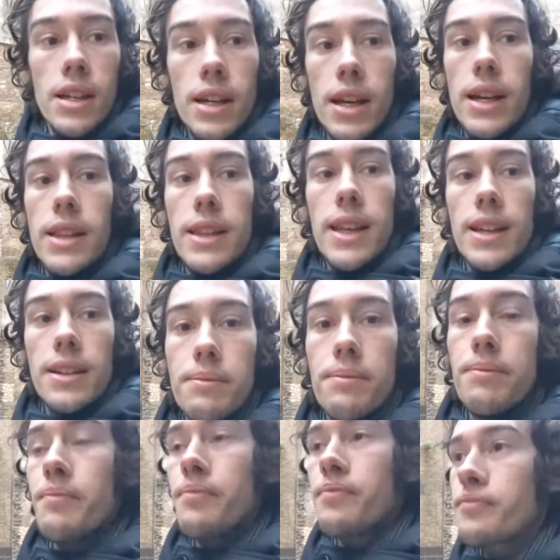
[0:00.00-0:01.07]
And then
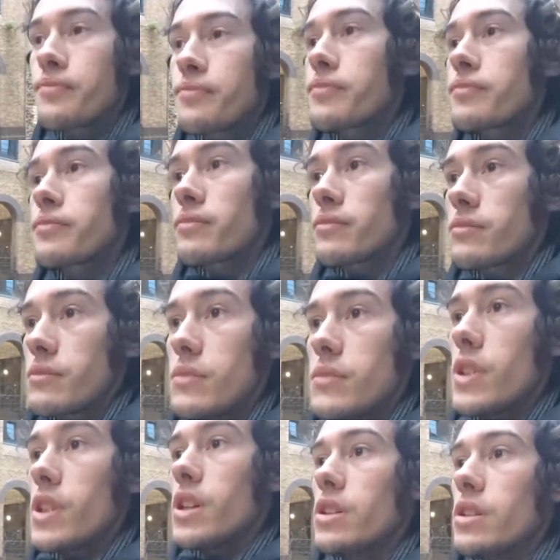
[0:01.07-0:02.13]

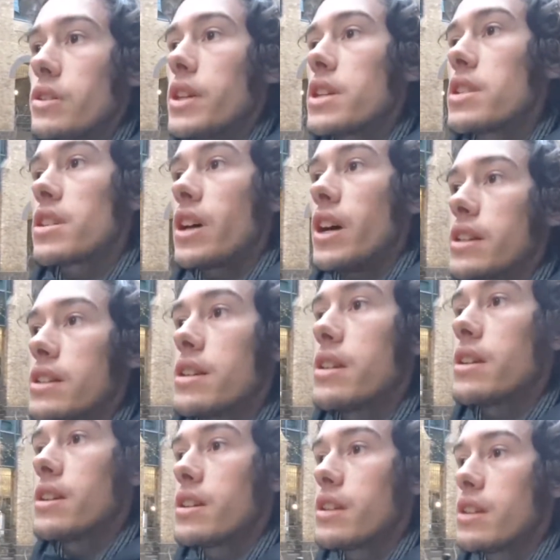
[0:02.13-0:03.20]
on this side
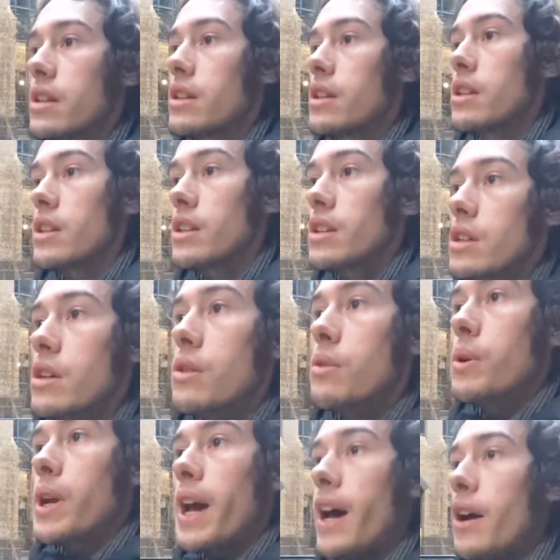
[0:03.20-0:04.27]

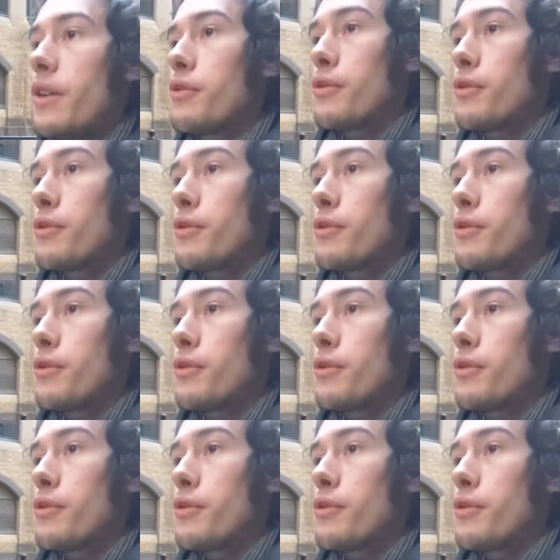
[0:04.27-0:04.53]
we have